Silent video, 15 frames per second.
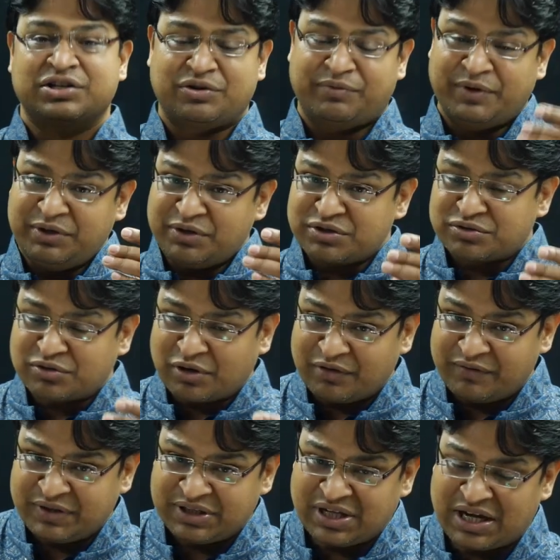So when you're
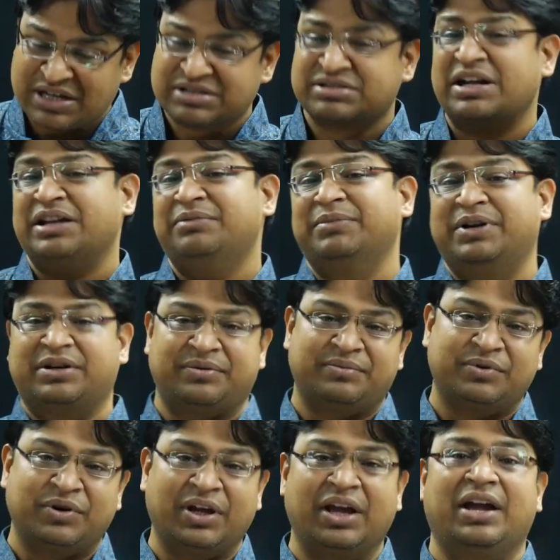solving the assignment,
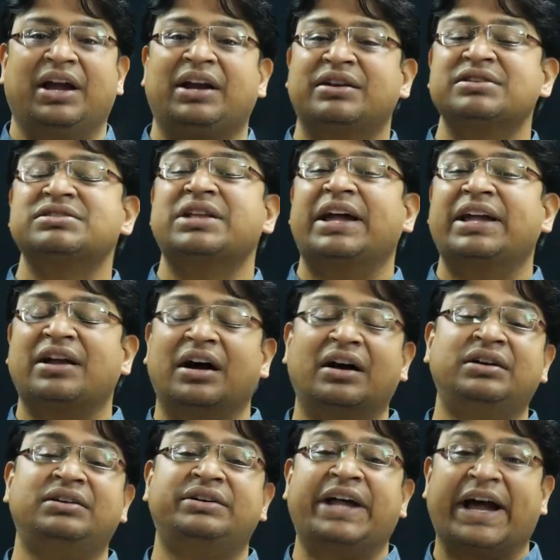okay, it is like
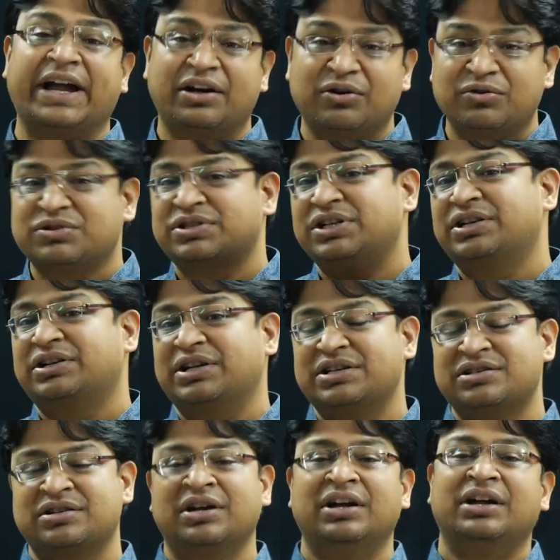a diagnostic
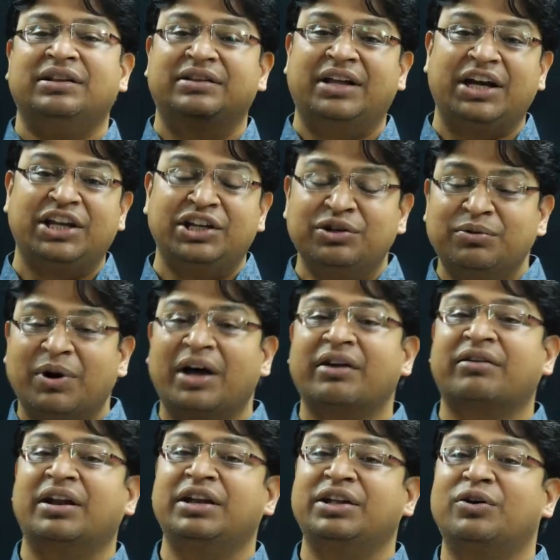test that you are
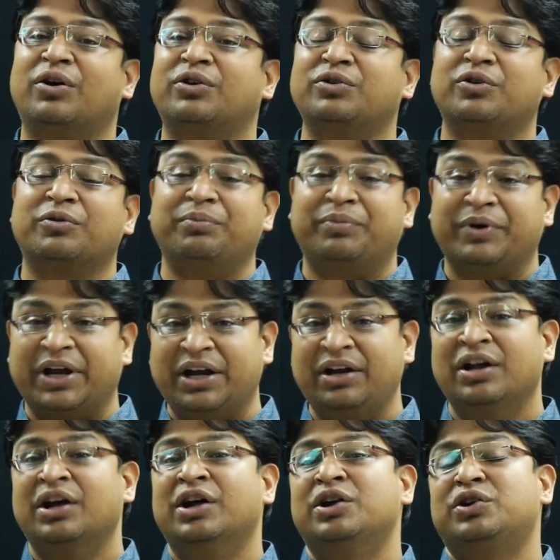running on your
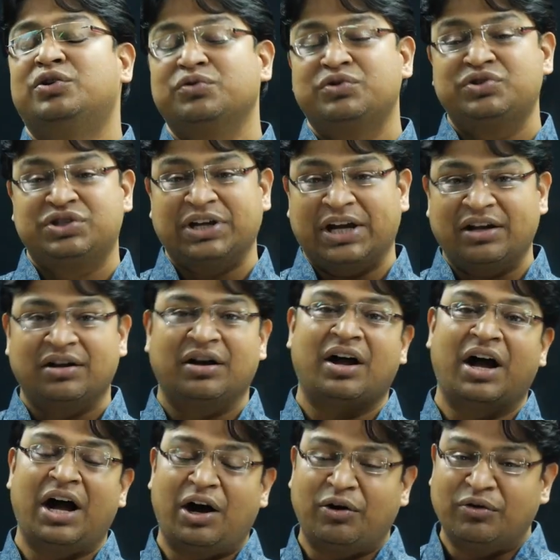brain to check
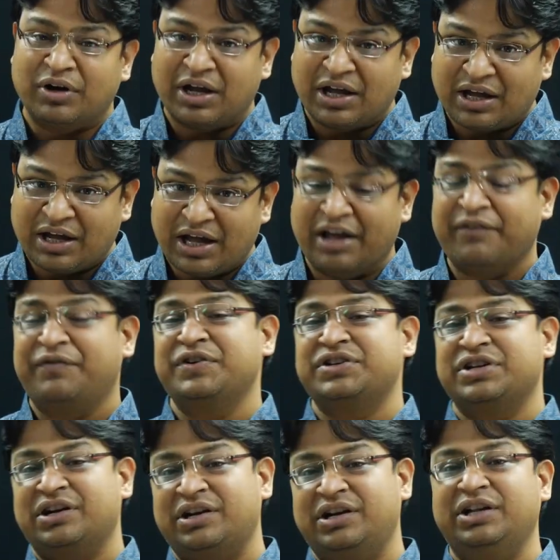how
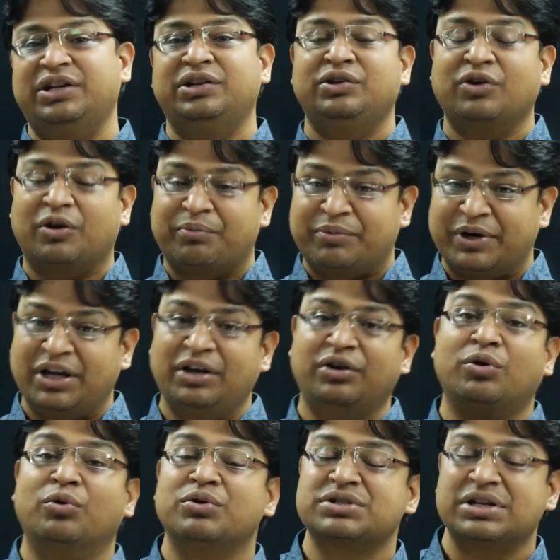efficiently your brain
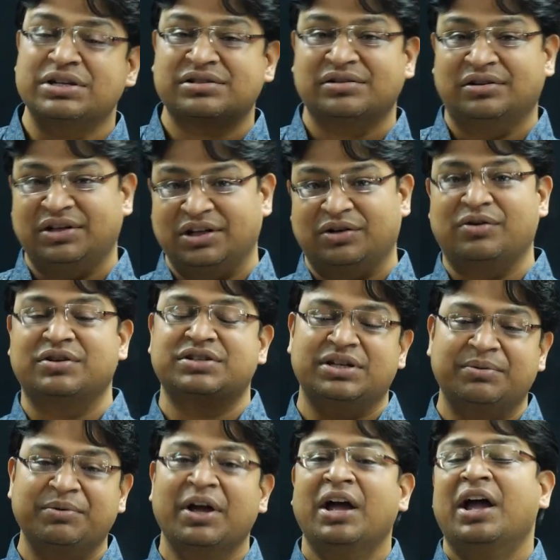knows a certain
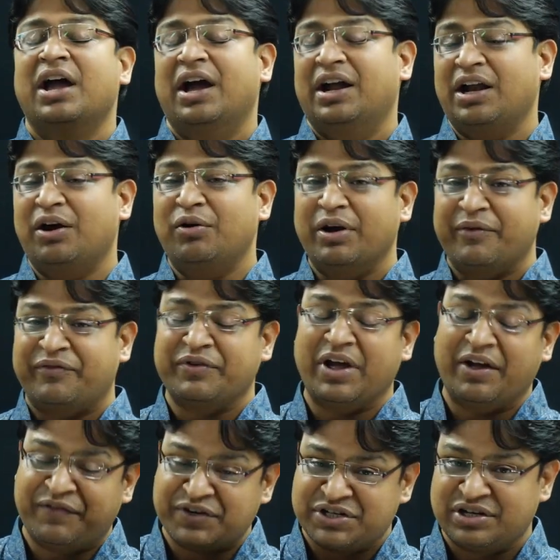concept and how
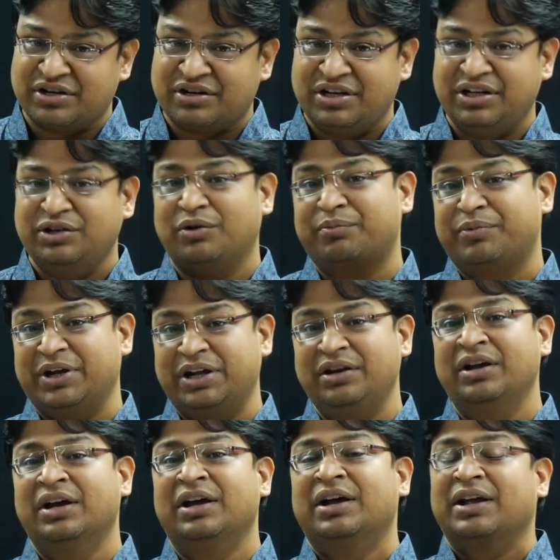efficiently your
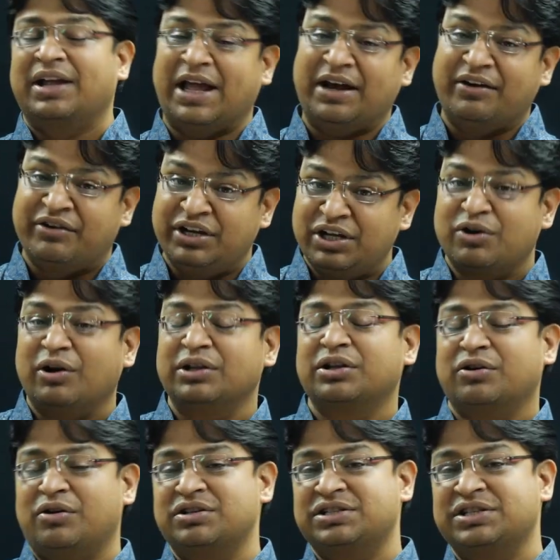brain can recall
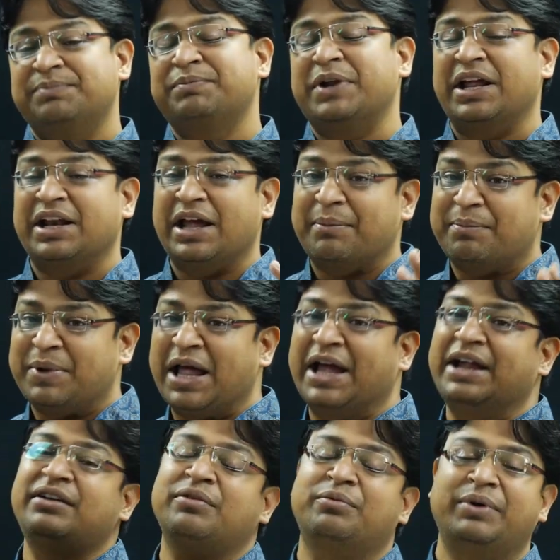the concept and apply
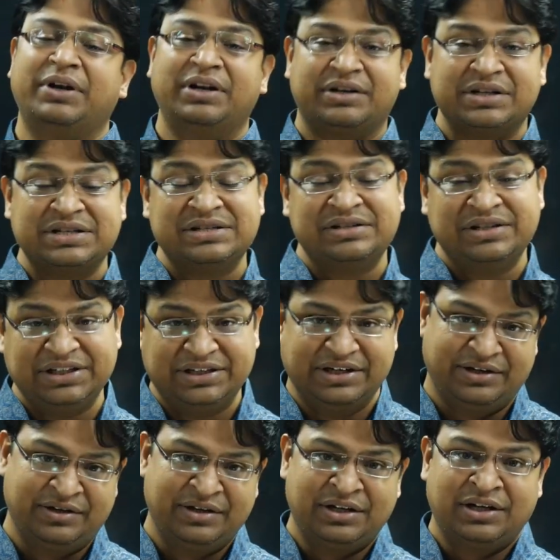it when it is
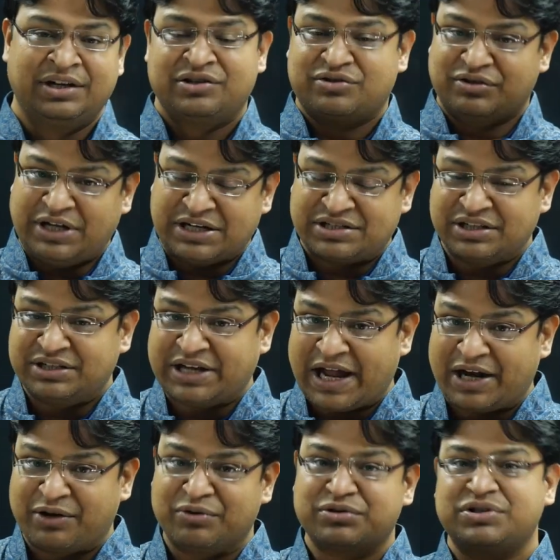needed. So that's a
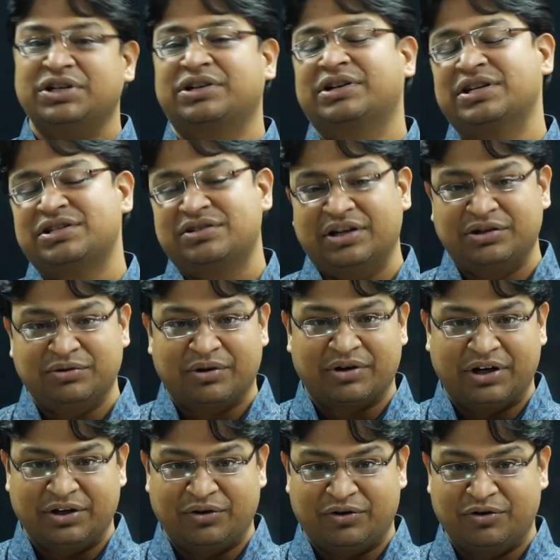diagnostic test that you are
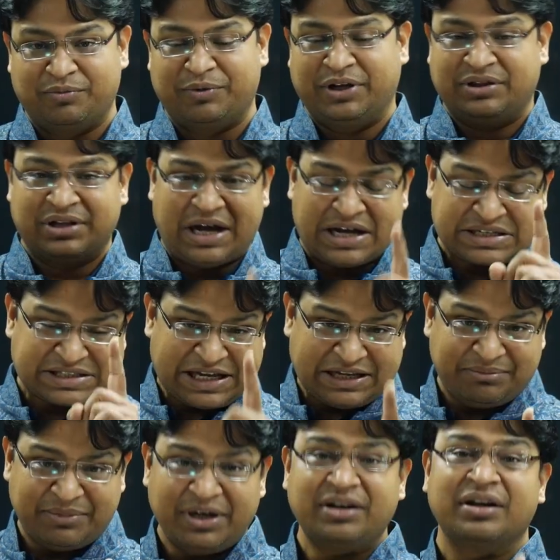running on your brain. The
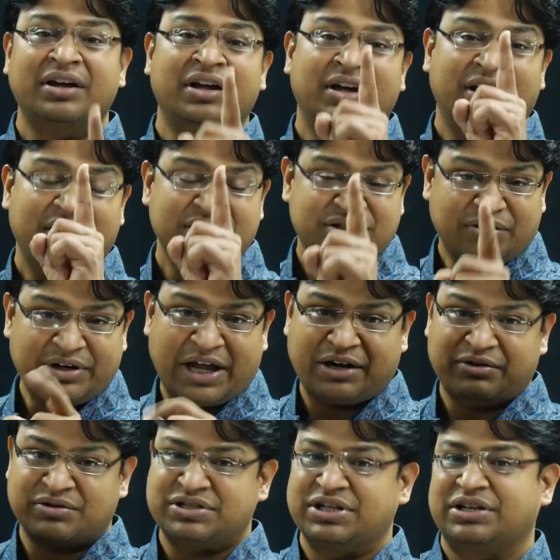assignment is your
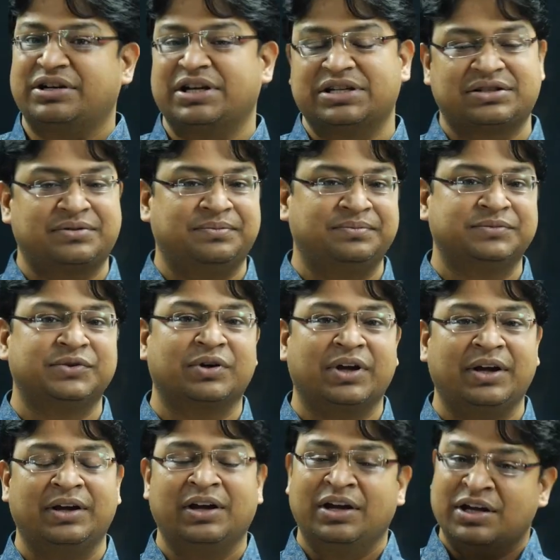diagnostic test,
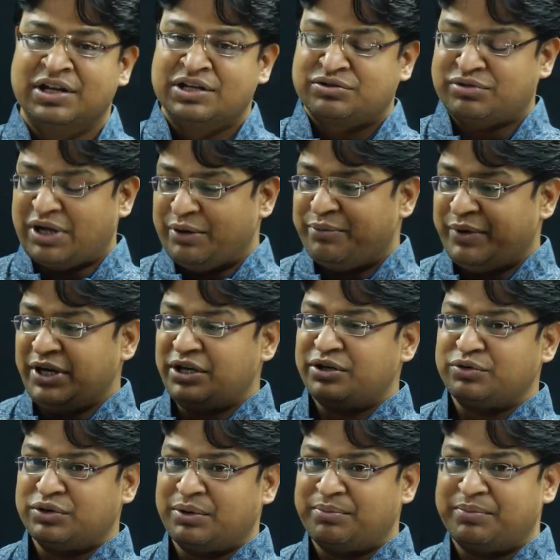okay? So I
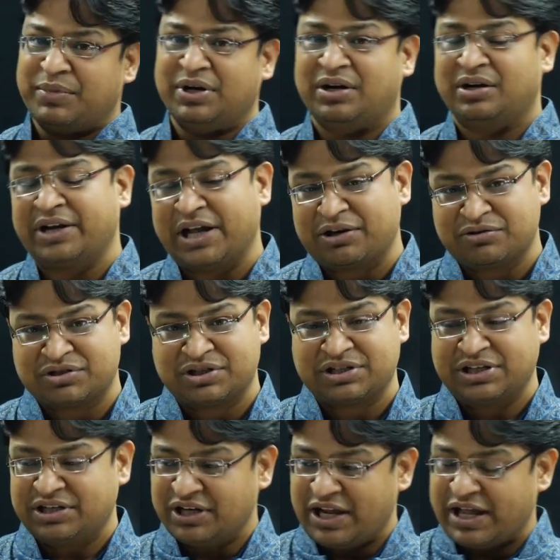went to the diagnostic
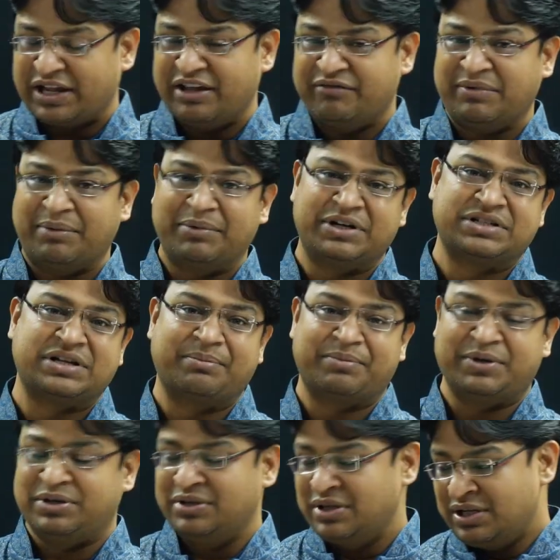center, I gave my blood
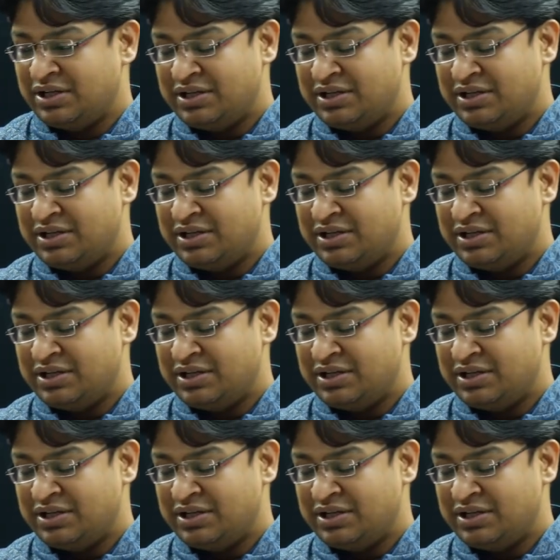sample.